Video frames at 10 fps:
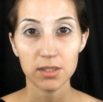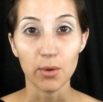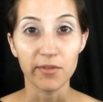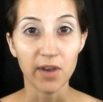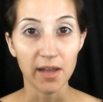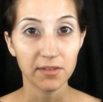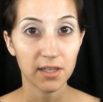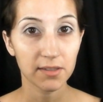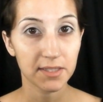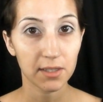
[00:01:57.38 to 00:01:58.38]
So I've got the
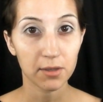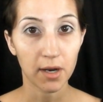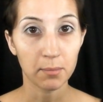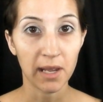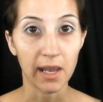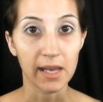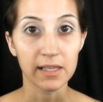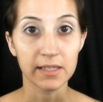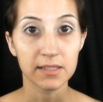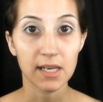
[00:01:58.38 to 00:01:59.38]
concealer on my
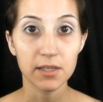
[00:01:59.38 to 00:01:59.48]
eyelids.